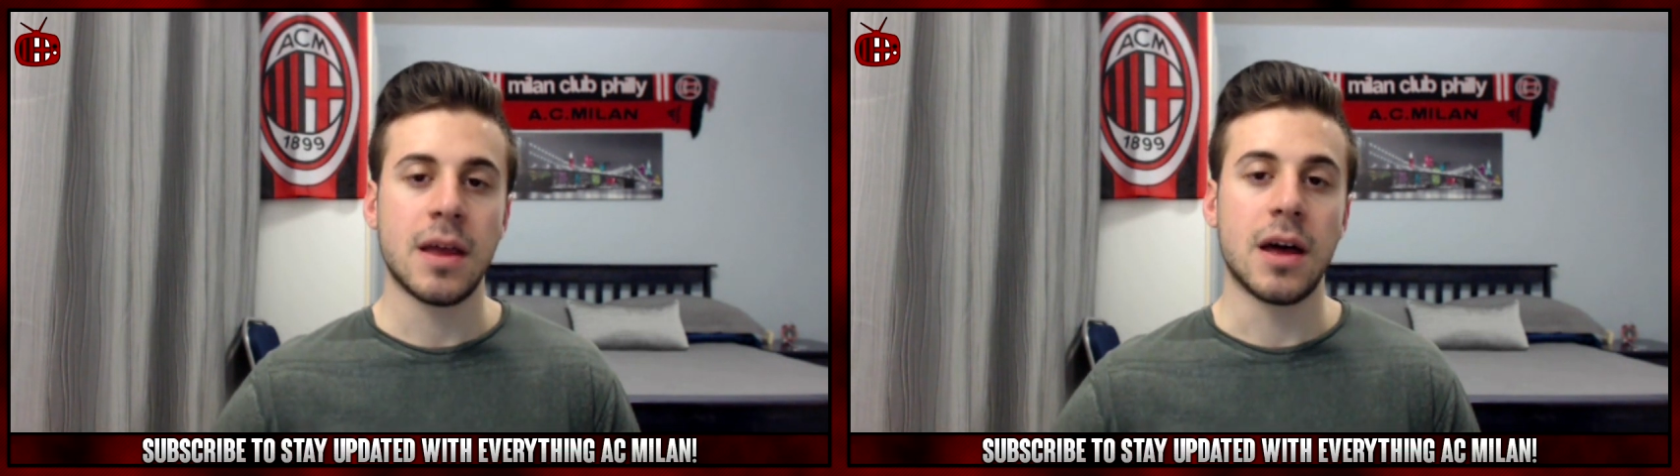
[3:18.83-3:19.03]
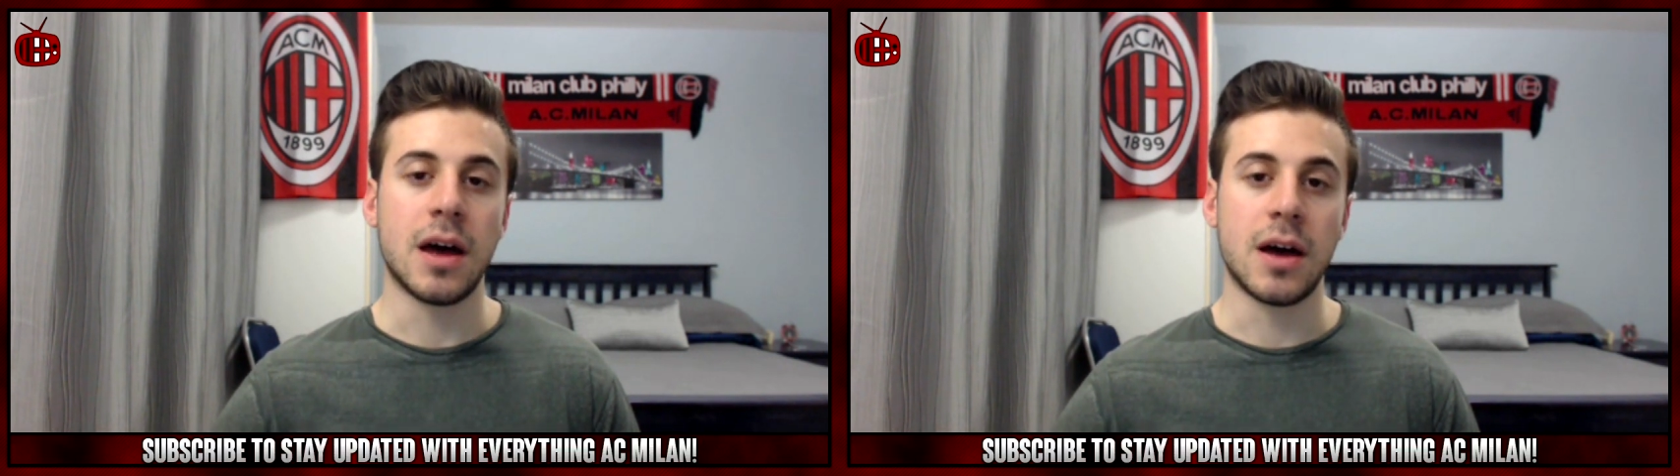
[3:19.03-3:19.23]

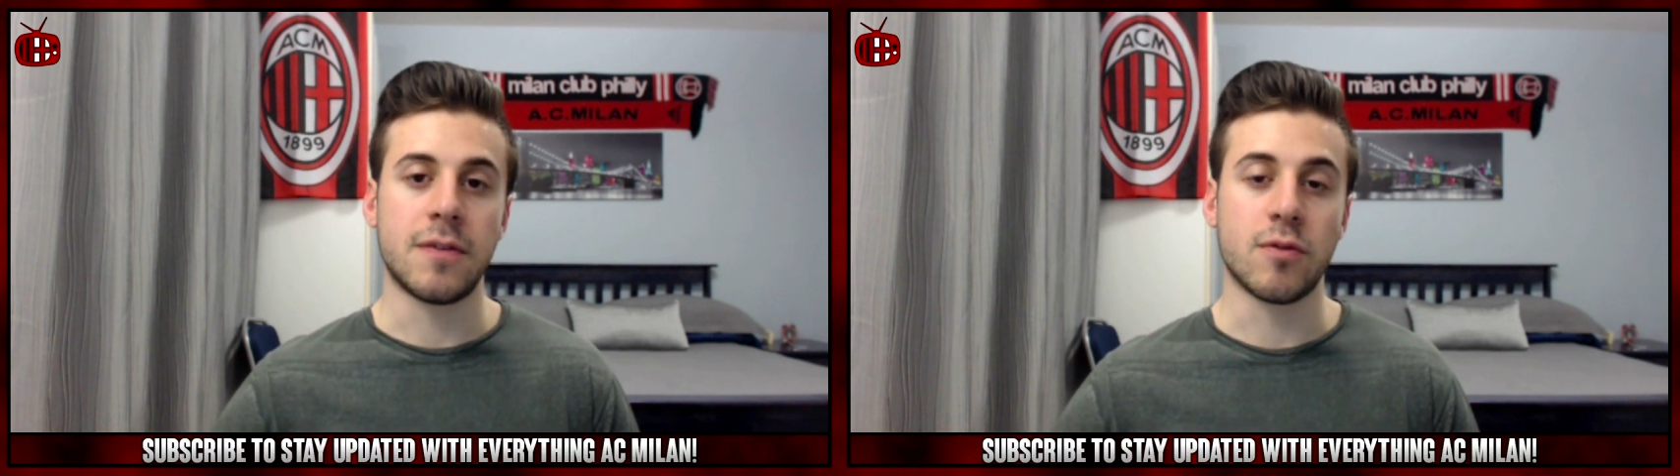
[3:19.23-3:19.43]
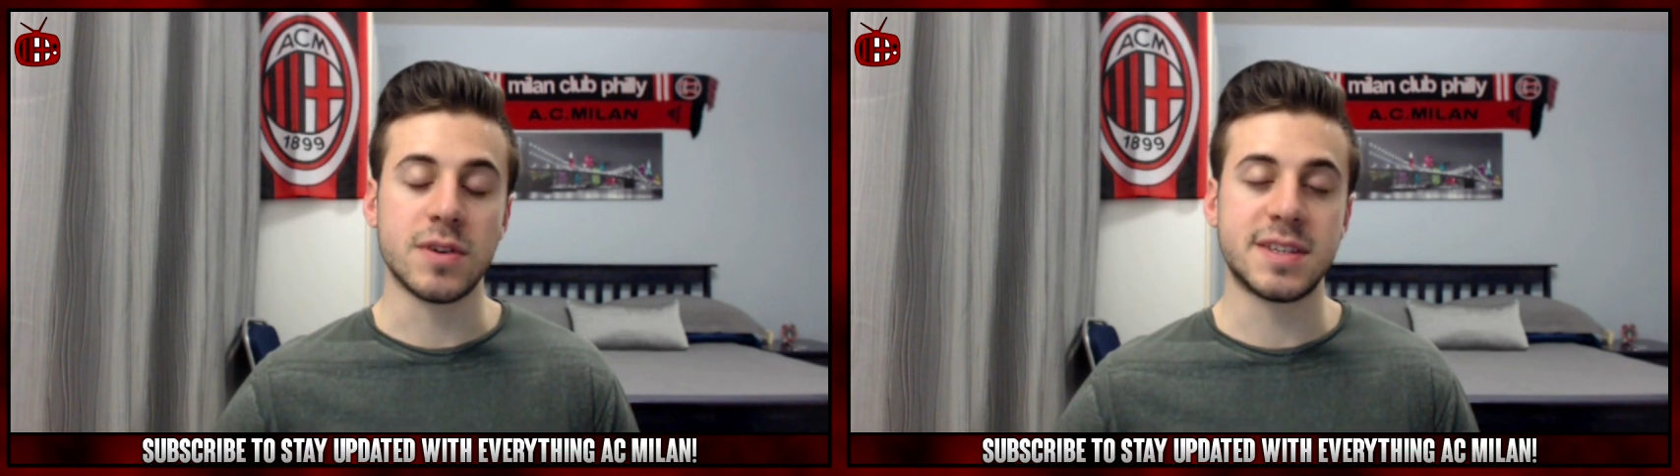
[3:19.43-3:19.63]

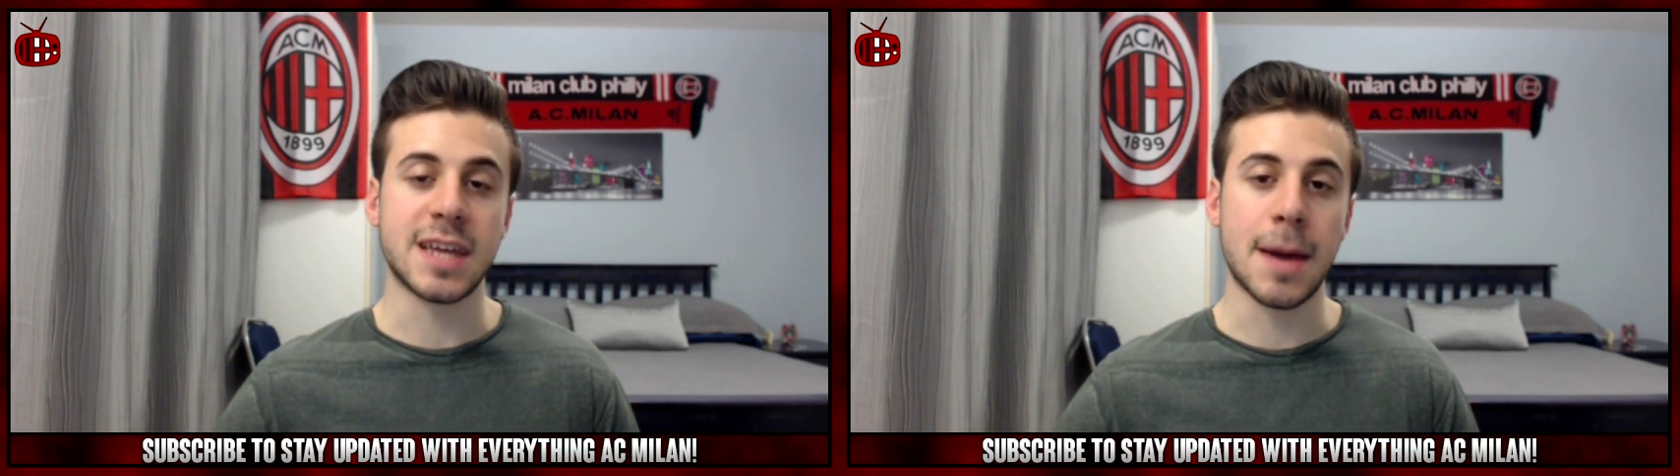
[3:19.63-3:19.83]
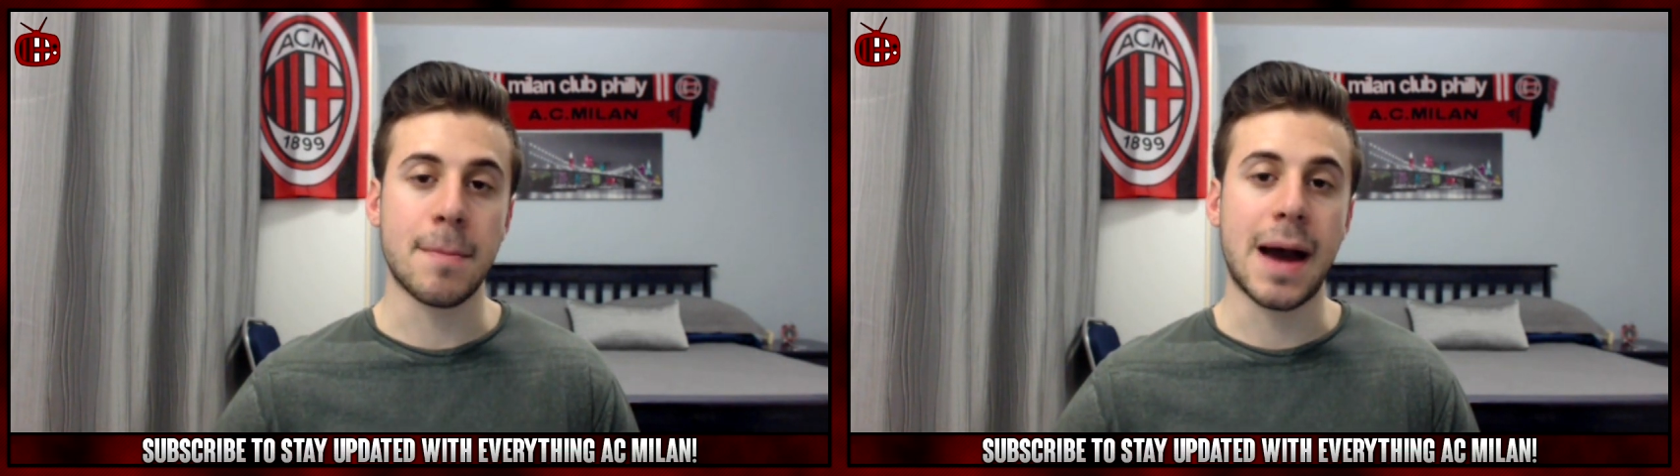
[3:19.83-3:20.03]
for his
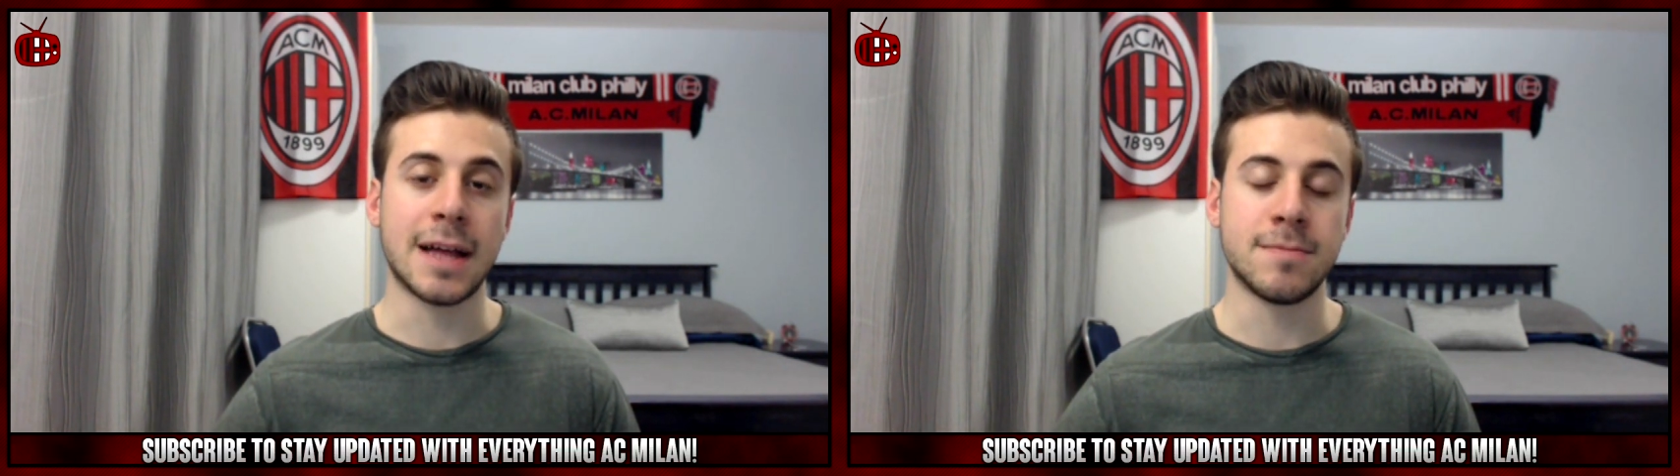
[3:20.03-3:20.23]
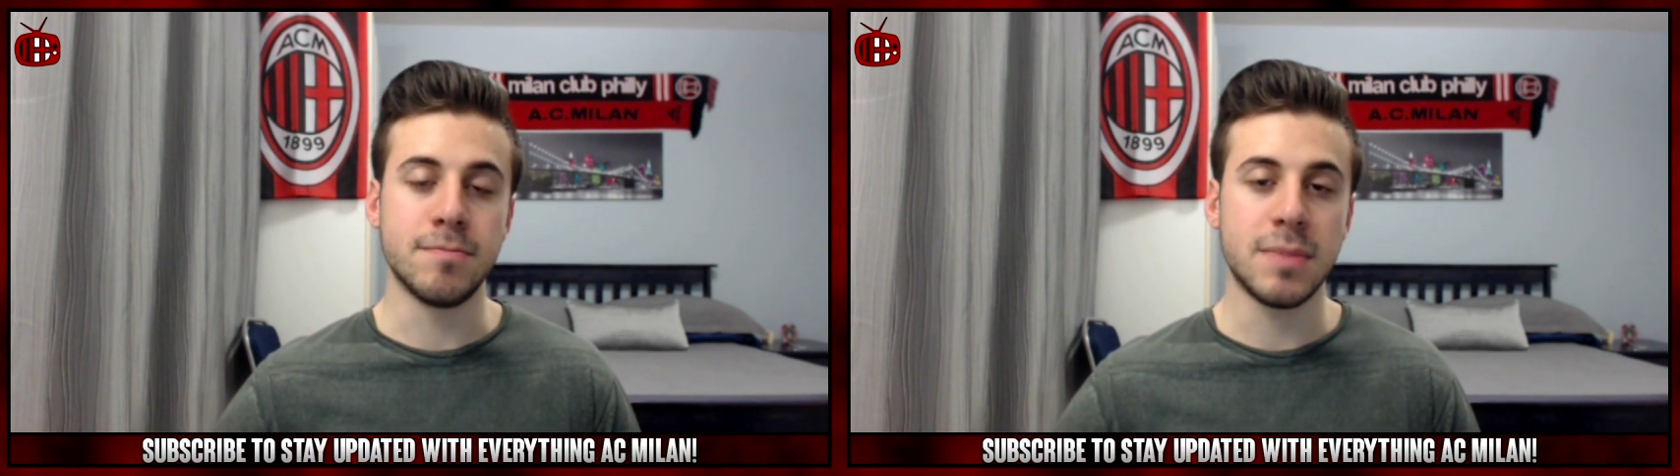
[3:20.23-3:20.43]
time
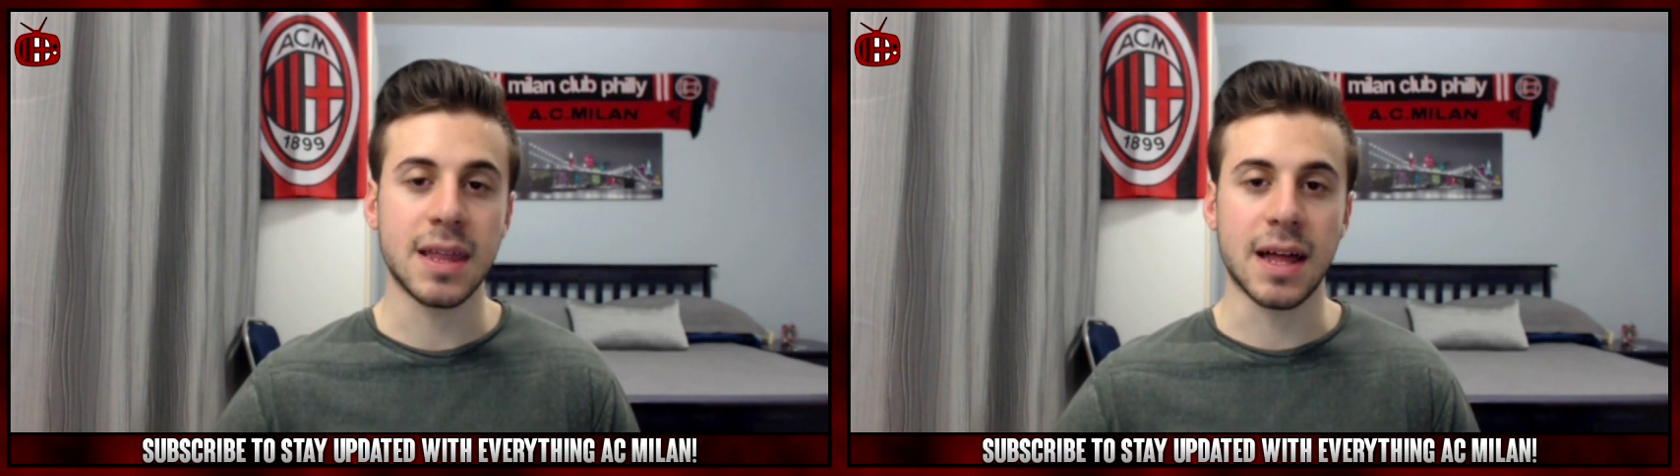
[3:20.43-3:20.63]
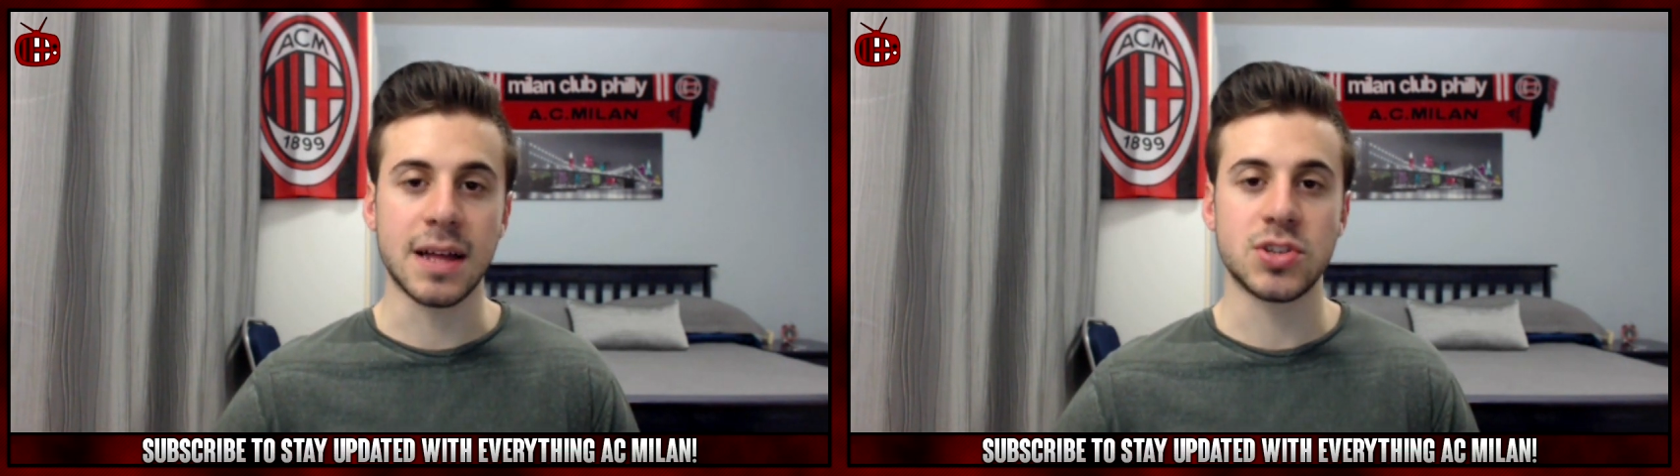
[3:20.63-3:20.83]
at Milan?